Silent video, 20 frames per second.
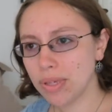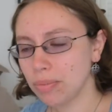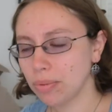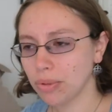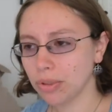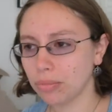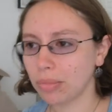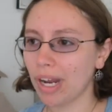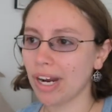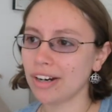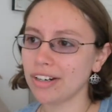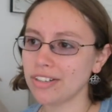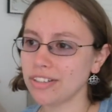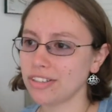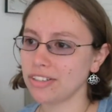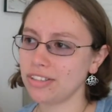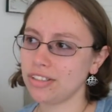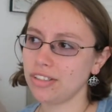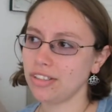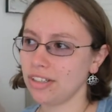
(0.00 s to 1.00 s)
people in
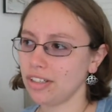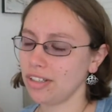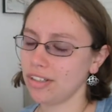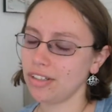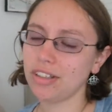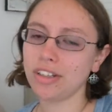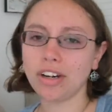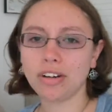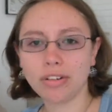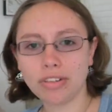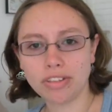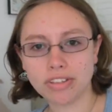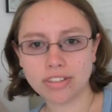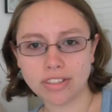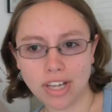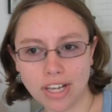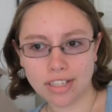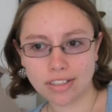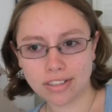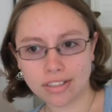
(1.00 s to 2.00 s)
Paris, you know, in the
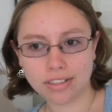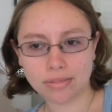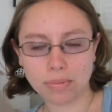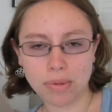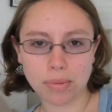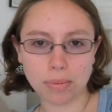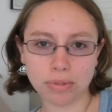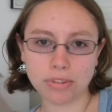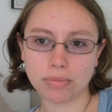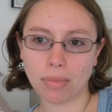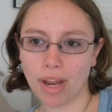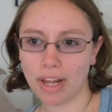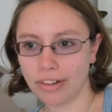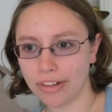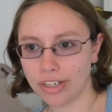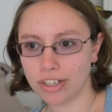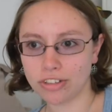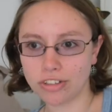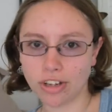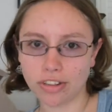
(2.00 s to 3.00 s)
States, people
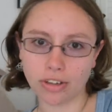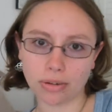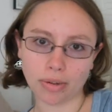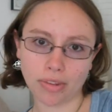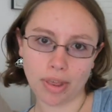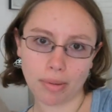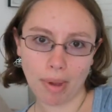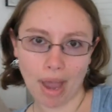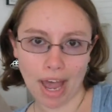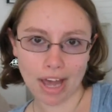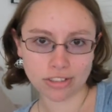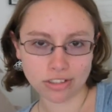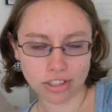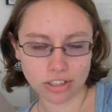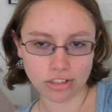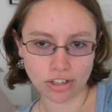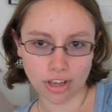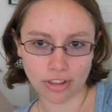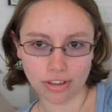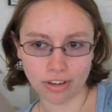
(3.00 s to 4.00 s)
smile at each other when they pass
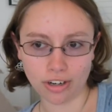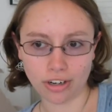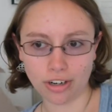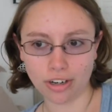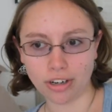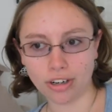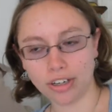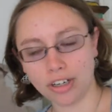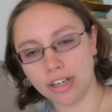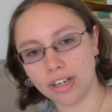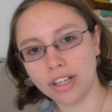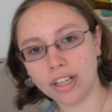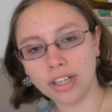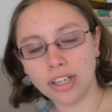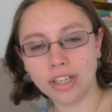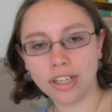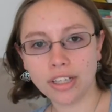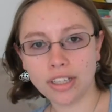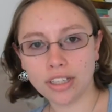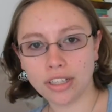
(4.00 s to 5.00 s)
each other, and,
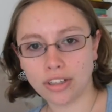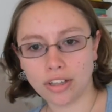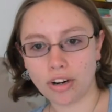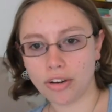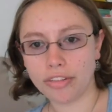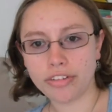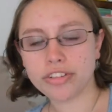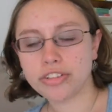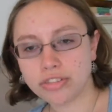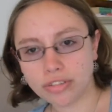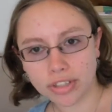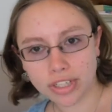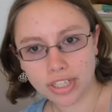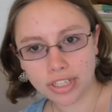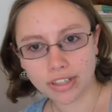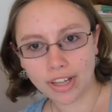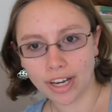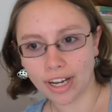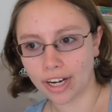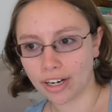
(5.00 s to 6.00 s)
you know, on the
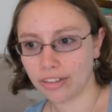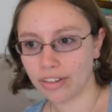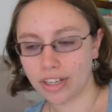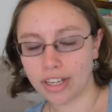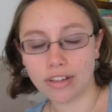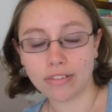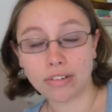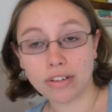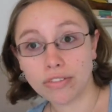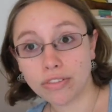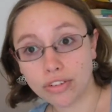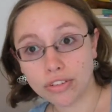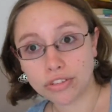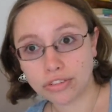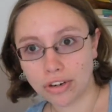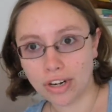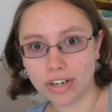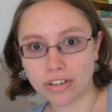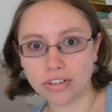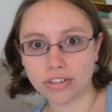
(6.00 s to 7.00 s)
street, that kind of thing, even if they're
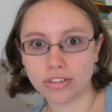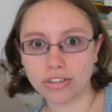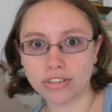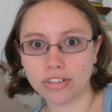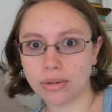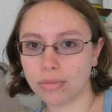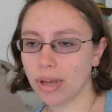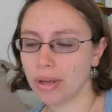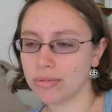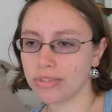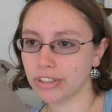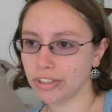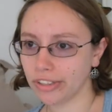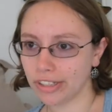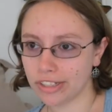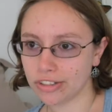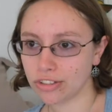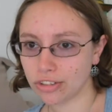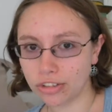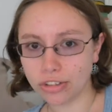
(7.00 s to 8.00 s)
strangers, sometimes they'll
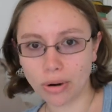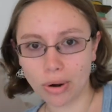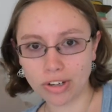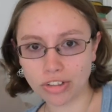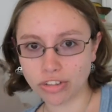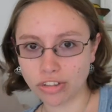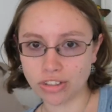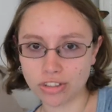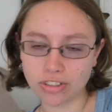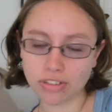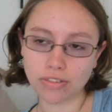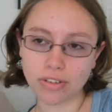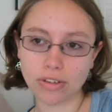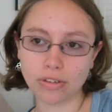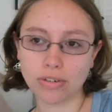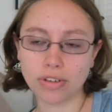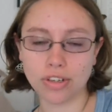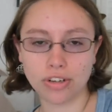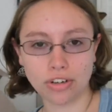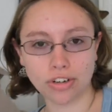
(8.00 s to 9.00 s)
answer questions,
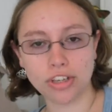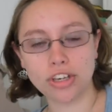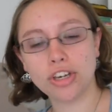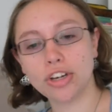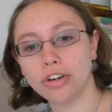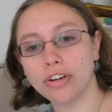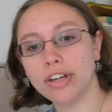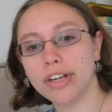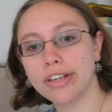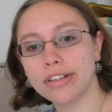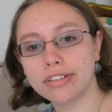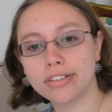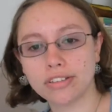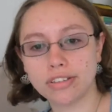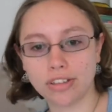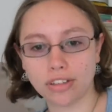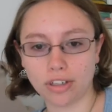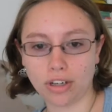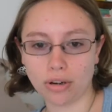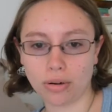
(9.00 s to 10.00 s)
you, you're curious,
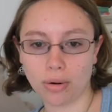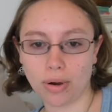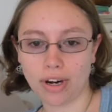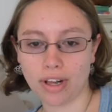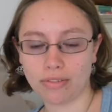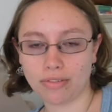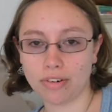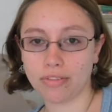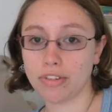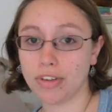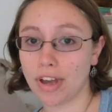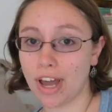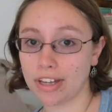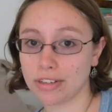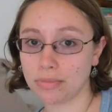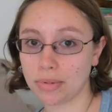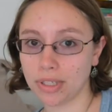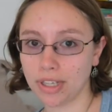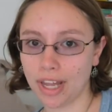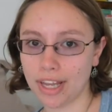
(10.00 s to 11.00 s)
you know, whatever, if you
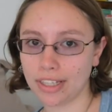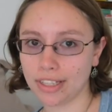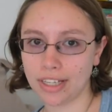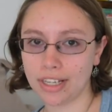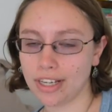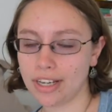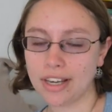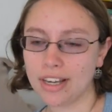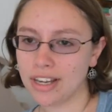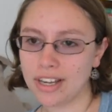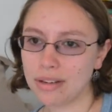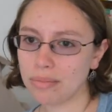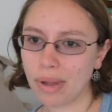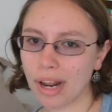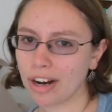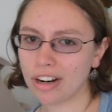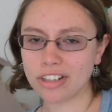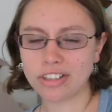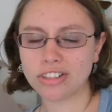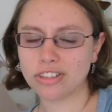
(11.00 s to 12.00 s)
ask politely.
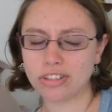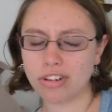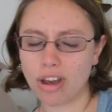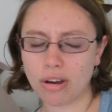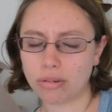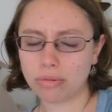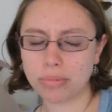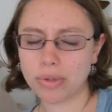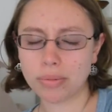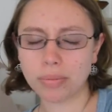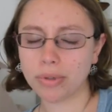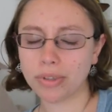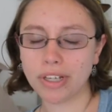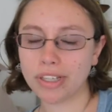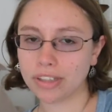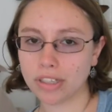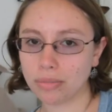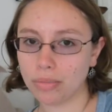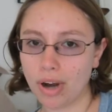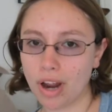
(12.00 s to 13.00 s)
Paris, no, people
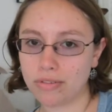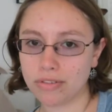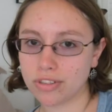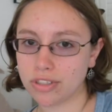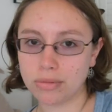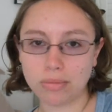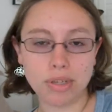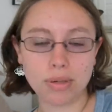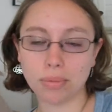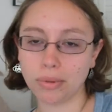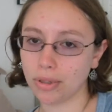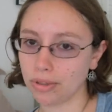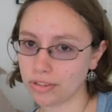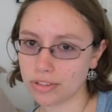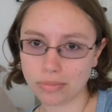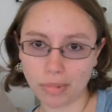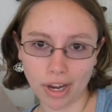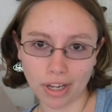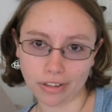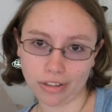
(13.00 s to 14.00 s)
like their privacy, people don't
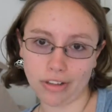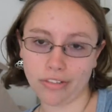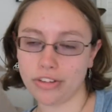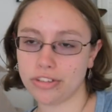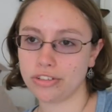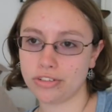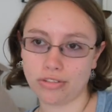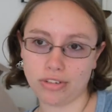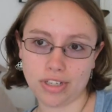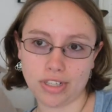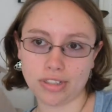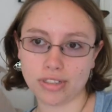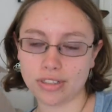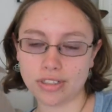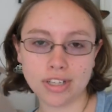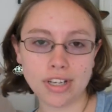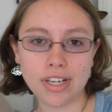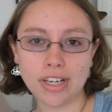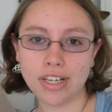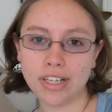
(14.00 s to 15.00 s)
smile on the streets,
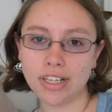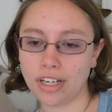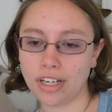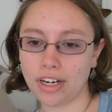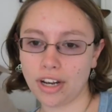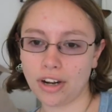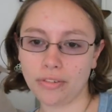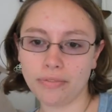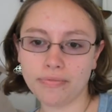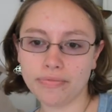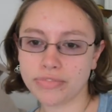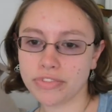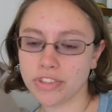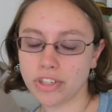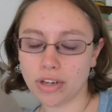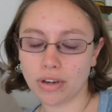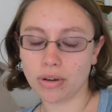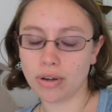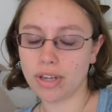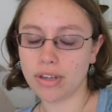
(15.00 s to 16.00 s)
you know.
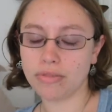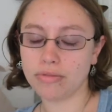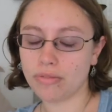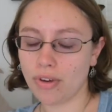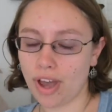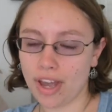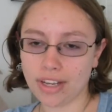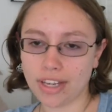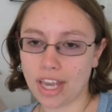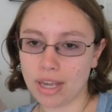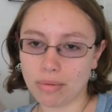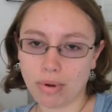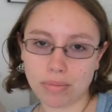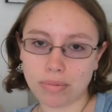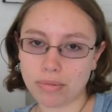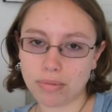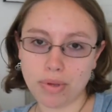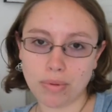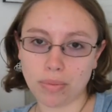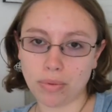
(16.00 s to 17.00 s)
So if I came
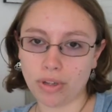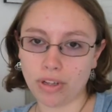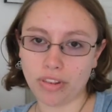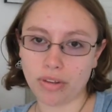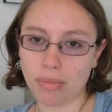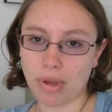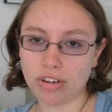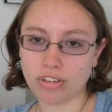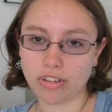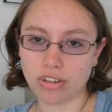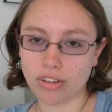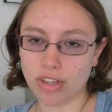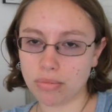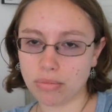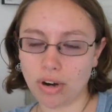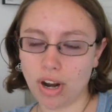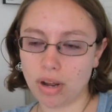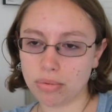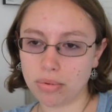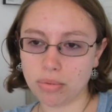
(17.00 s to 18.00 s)
up to people on the metro,
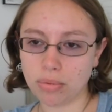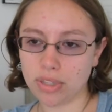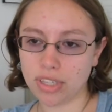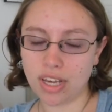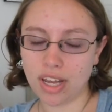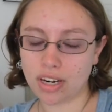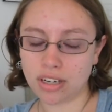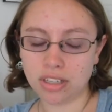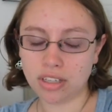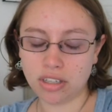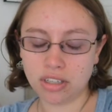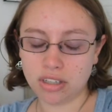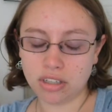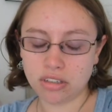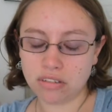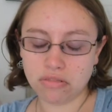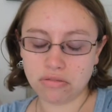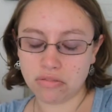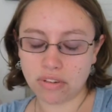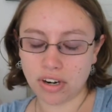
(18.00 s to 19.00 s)
they'd probably get
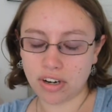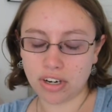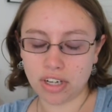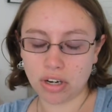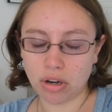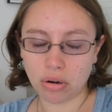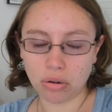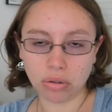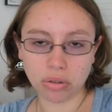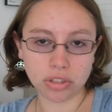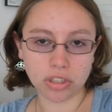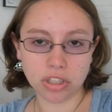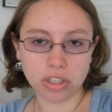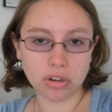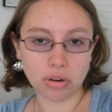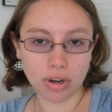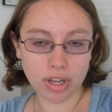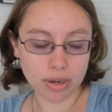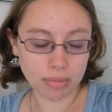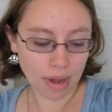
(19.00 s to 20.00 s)
very cold and
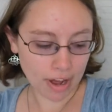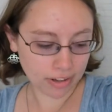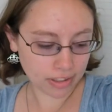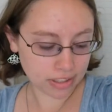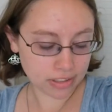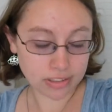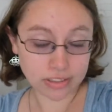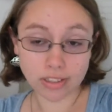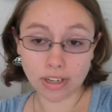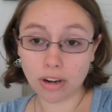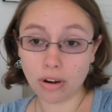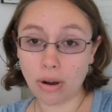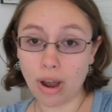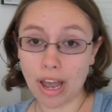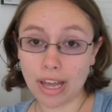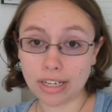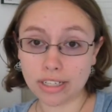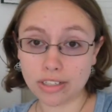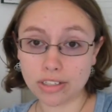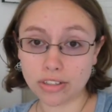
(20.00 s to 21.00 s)
annoyed about it. So
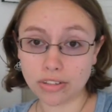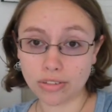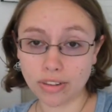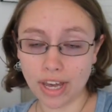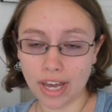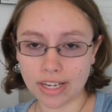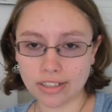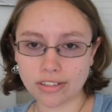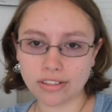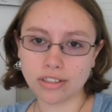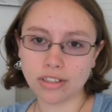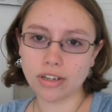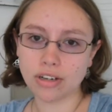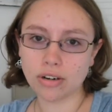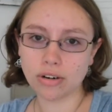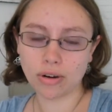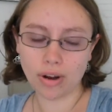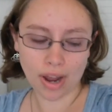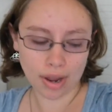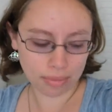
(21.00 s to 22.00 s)
I didn't do that.
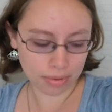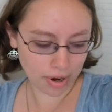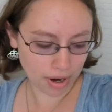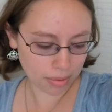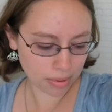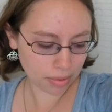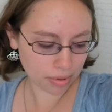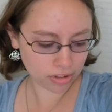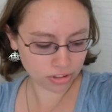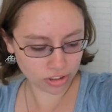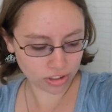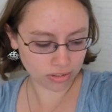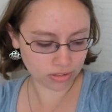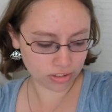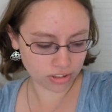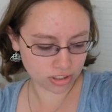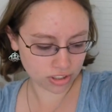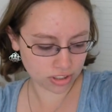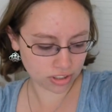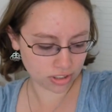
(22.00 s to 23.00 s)
So I probably should
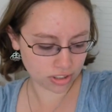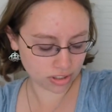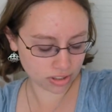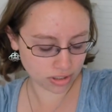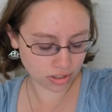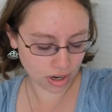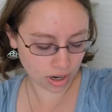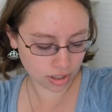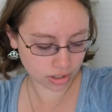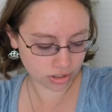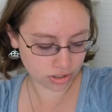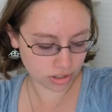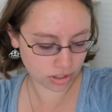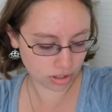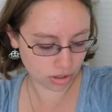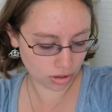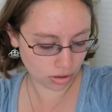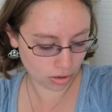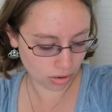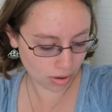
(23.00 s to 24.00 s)
have just stuck
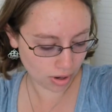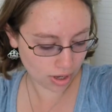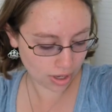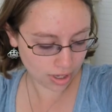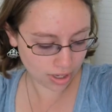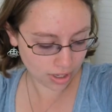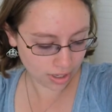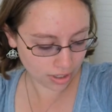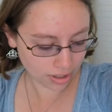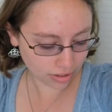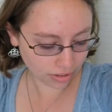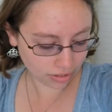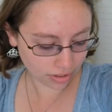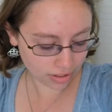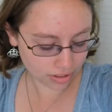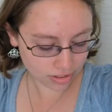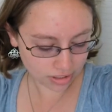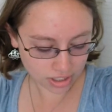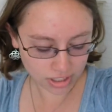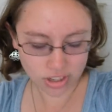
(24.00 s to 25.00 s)
to
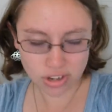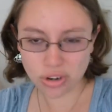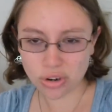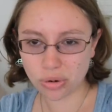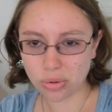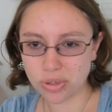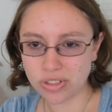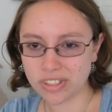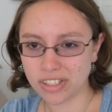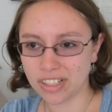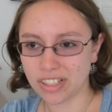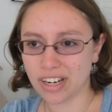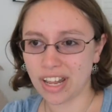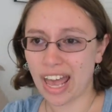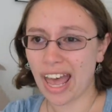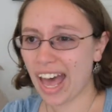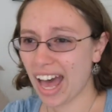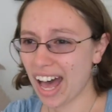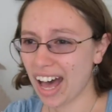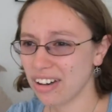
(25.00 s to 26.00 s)
listing who was in
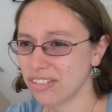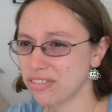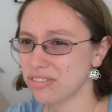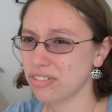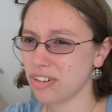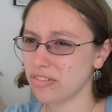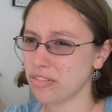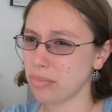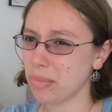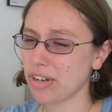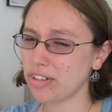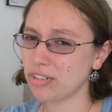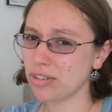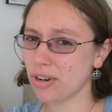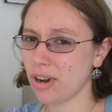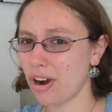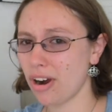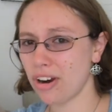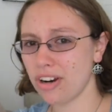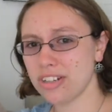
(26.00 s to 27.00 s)
half of a
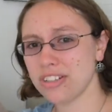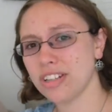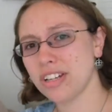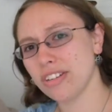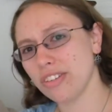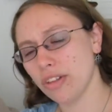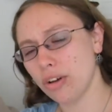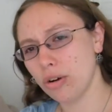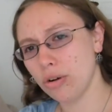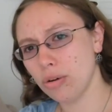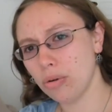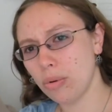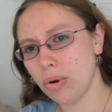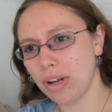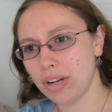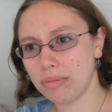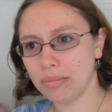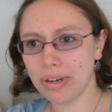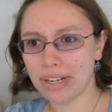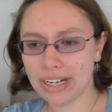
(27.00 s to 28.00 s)
metro car instead of the whole
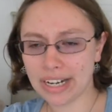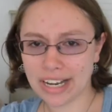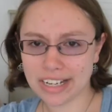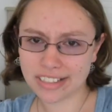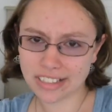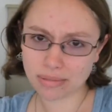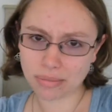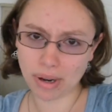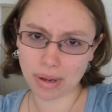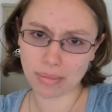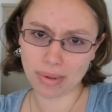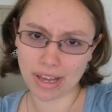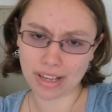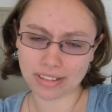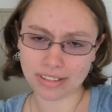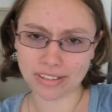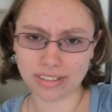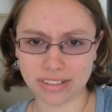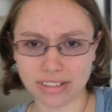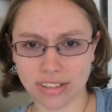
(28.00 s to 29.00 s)
one, but I did my
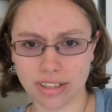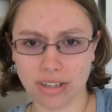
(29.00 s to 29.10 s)
best.